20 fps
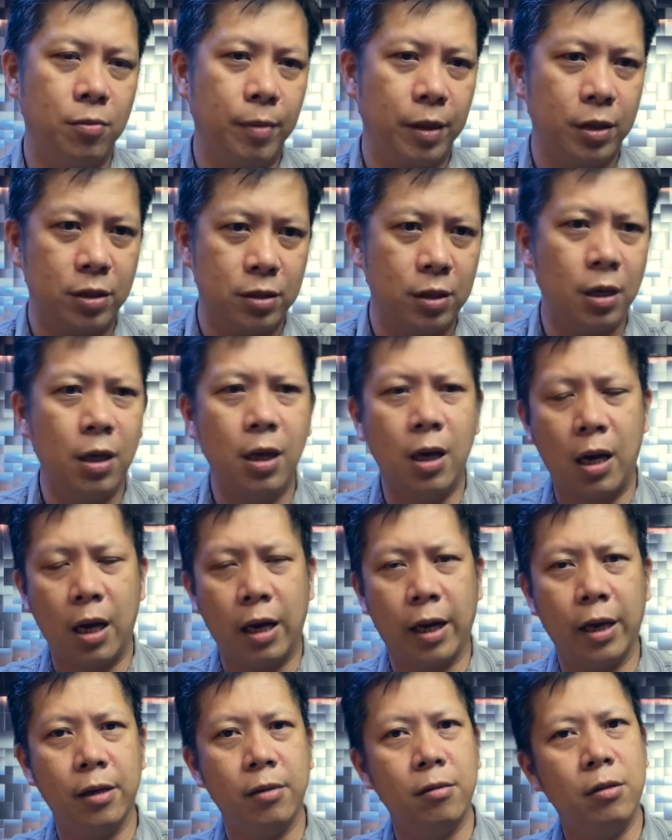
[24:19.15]
Because
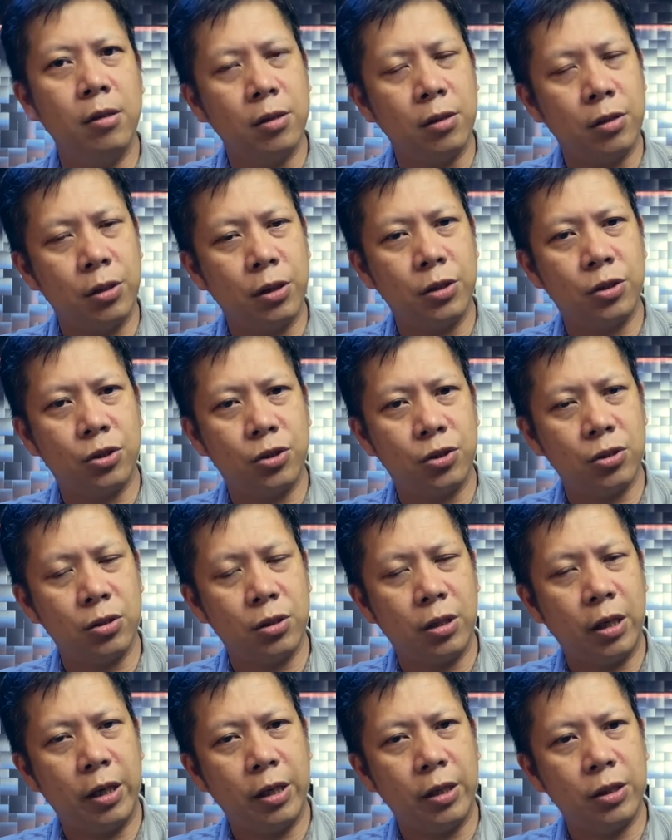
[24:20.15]
again, this
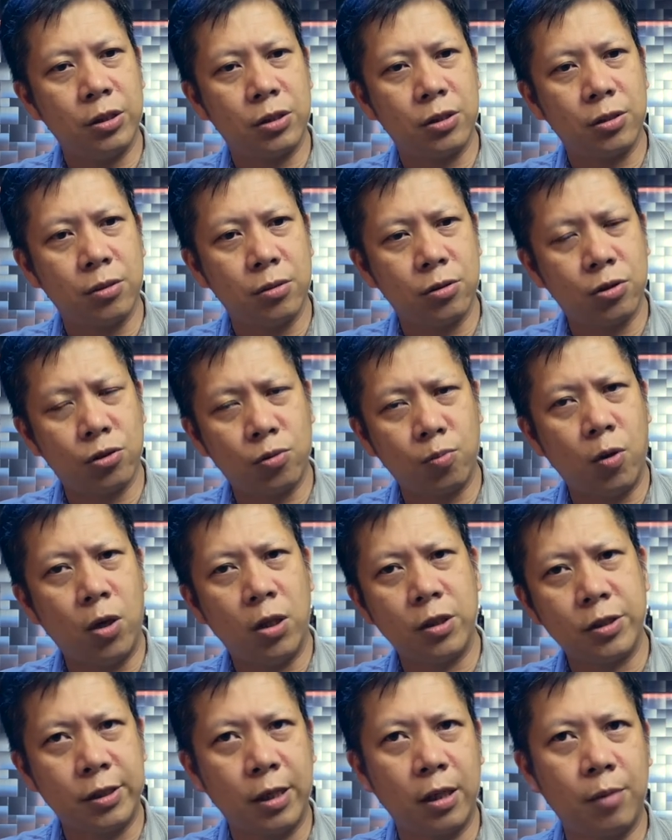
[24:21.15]
these
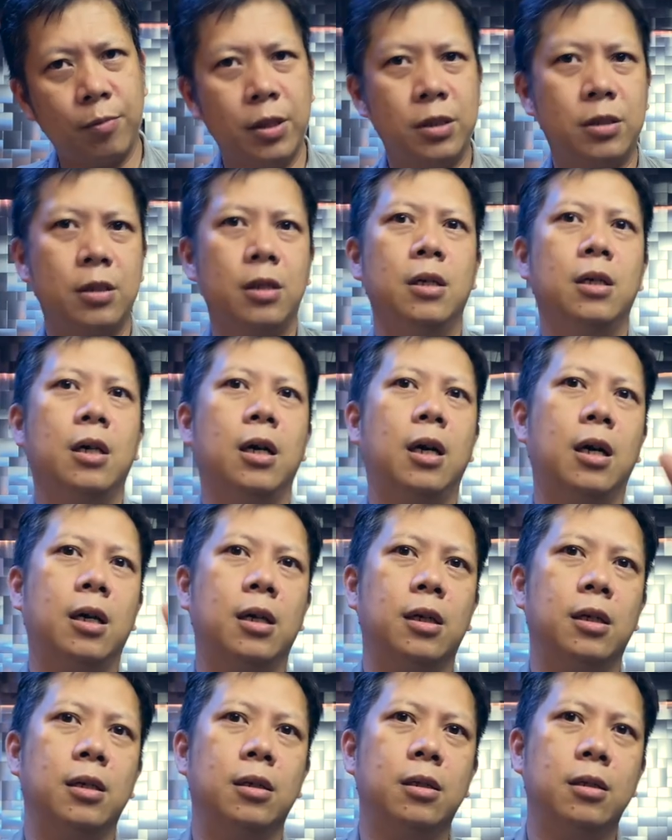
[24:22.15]
small segments
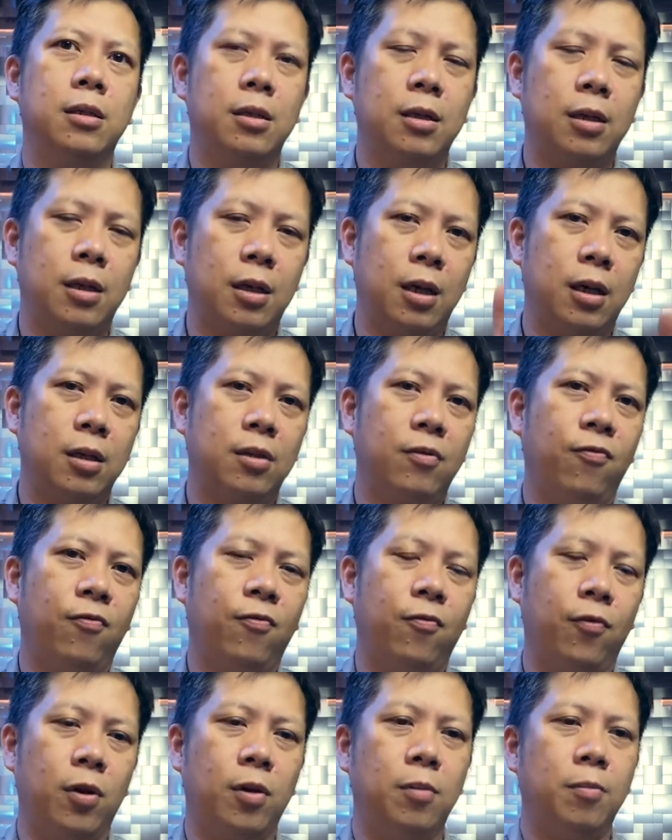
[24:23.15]
are cut
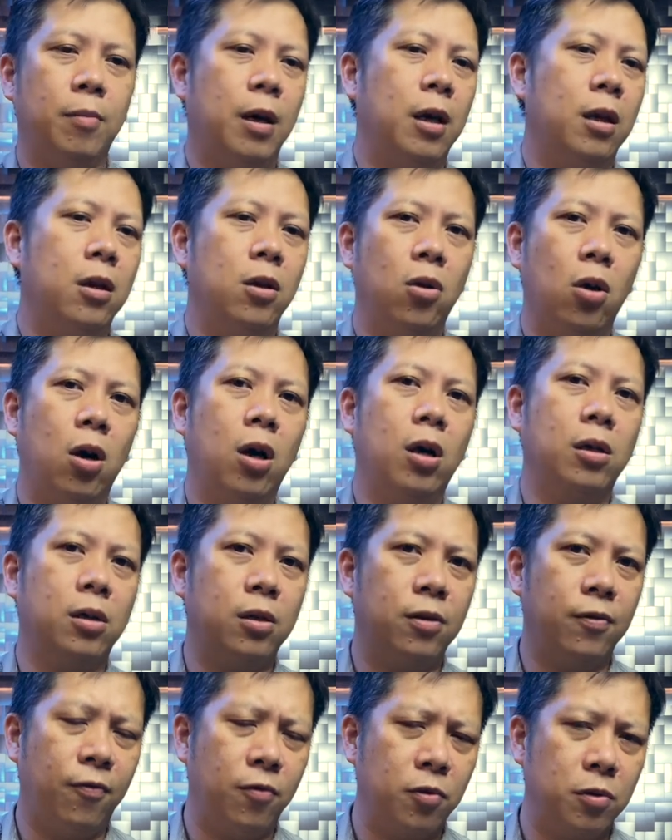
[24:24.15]
from a longer
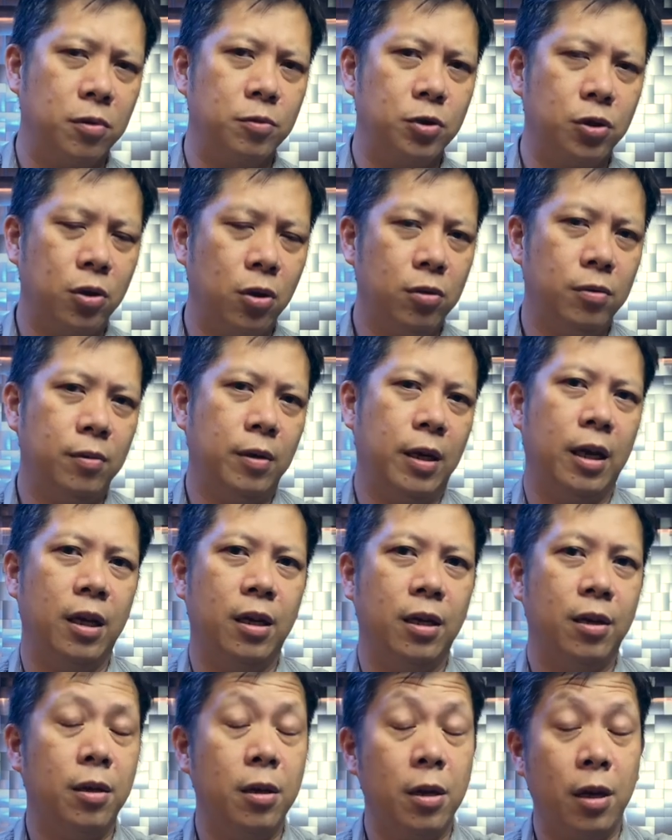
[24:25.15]
form show,
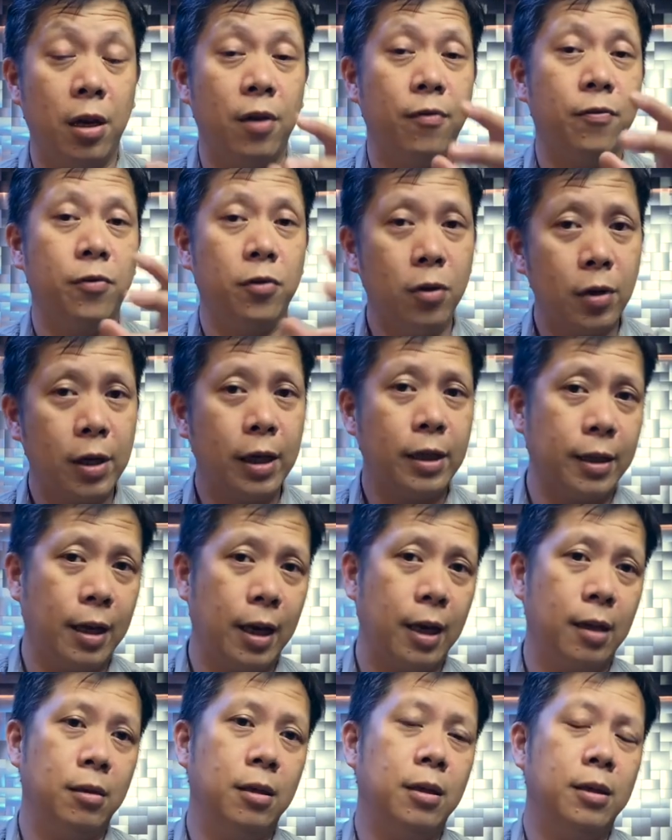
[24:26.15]
and if you look at
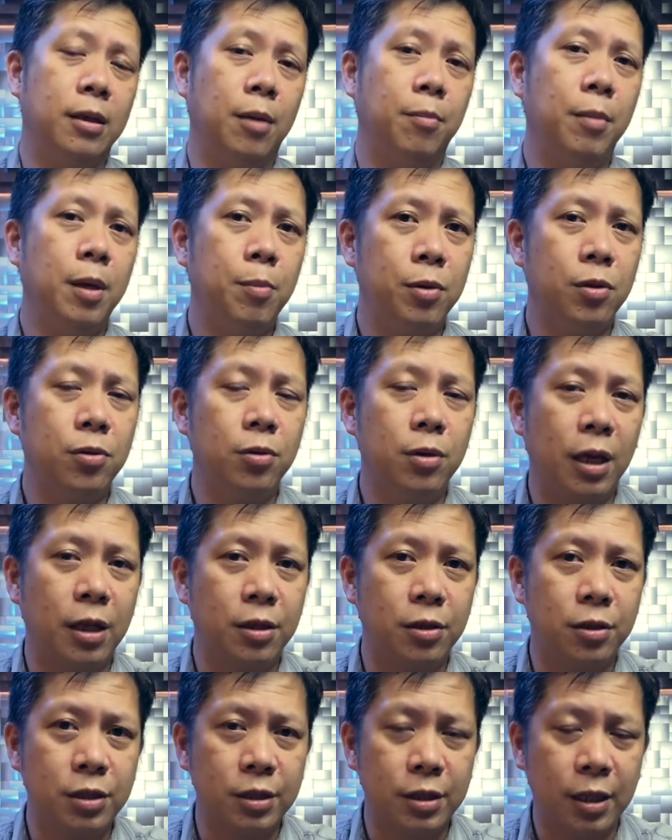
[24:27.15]
that, then maybe you'll
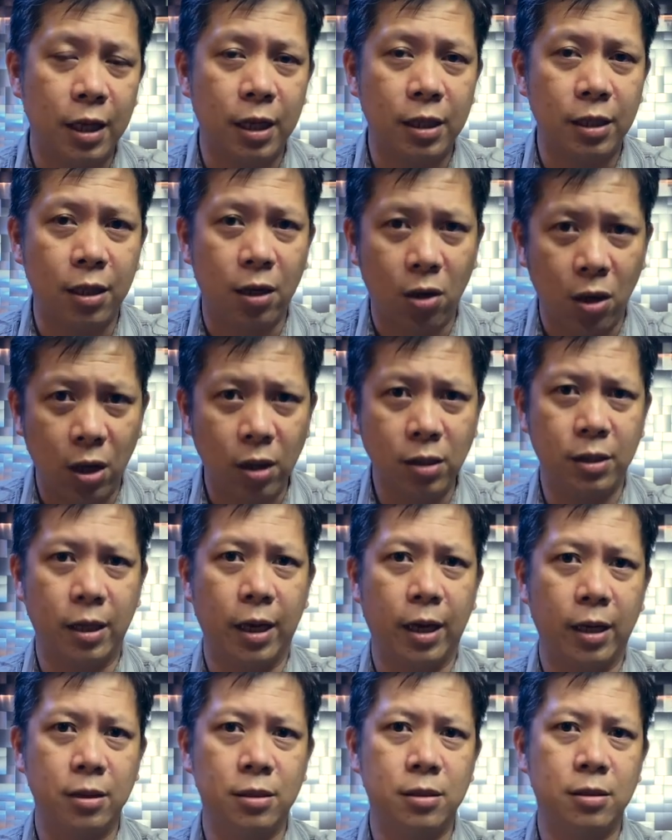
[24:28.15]
understand the
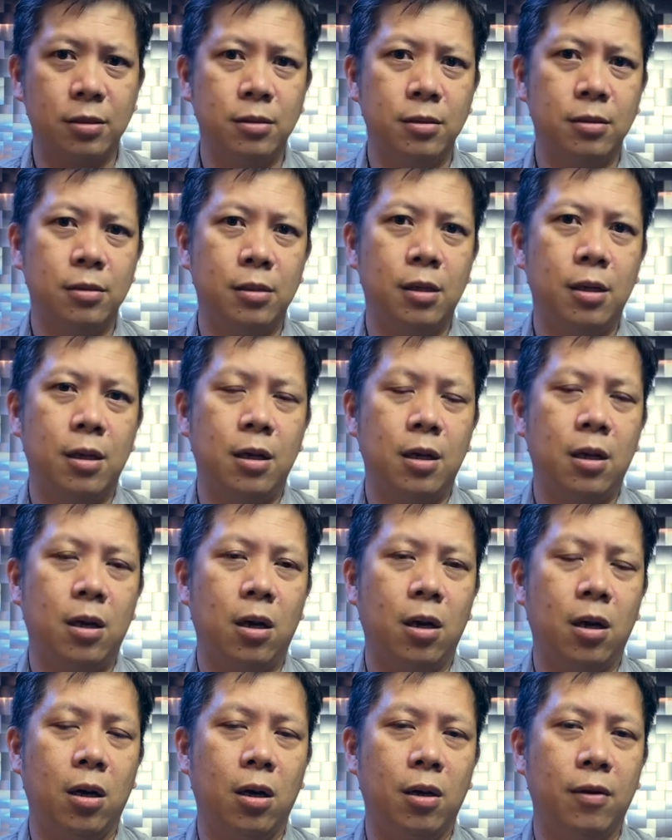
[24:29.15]
context
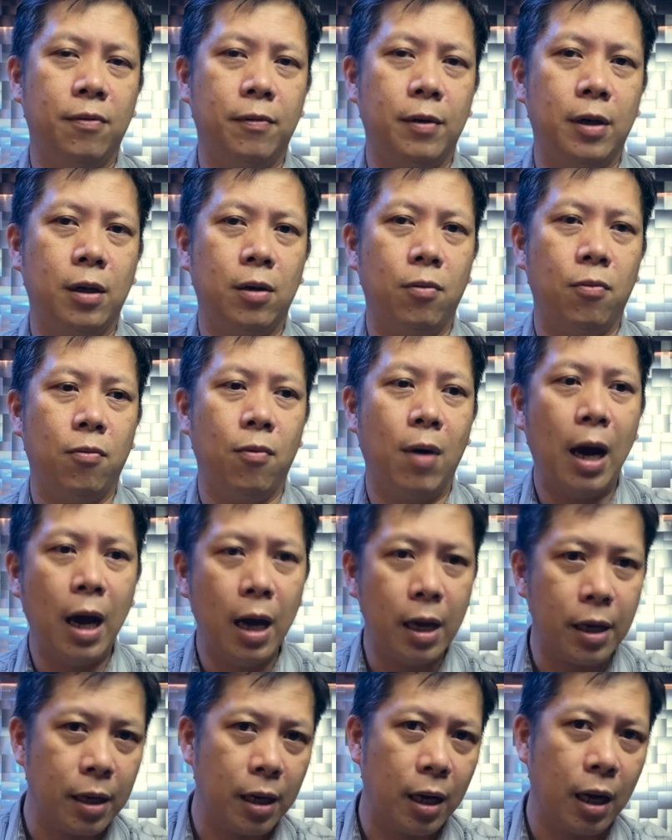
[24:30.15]
of uh,
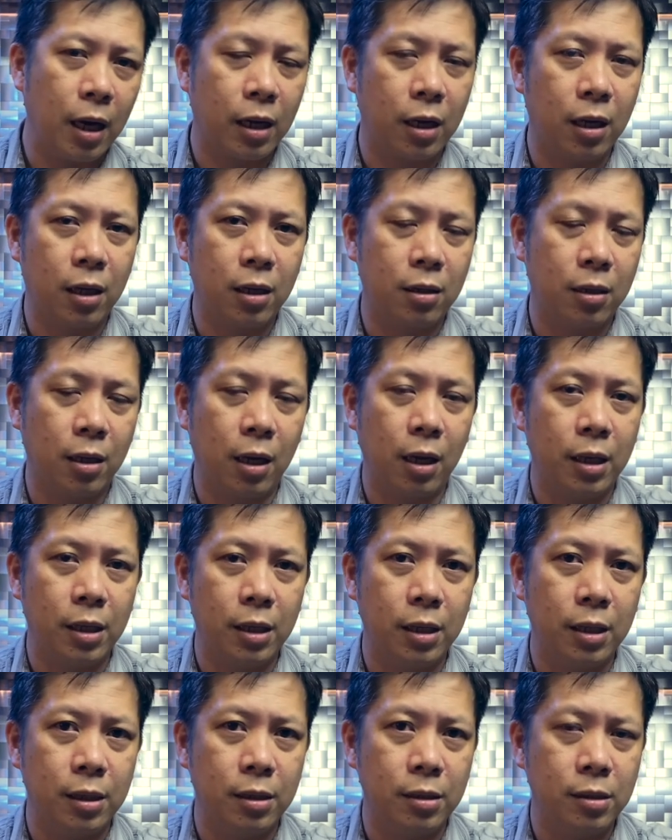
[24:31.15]
why I,
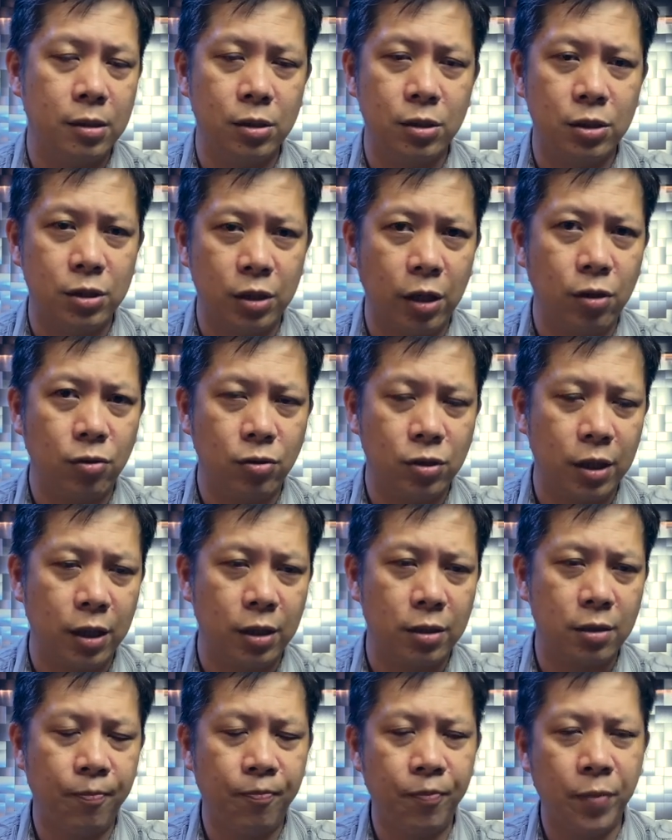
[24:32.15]
I say those things.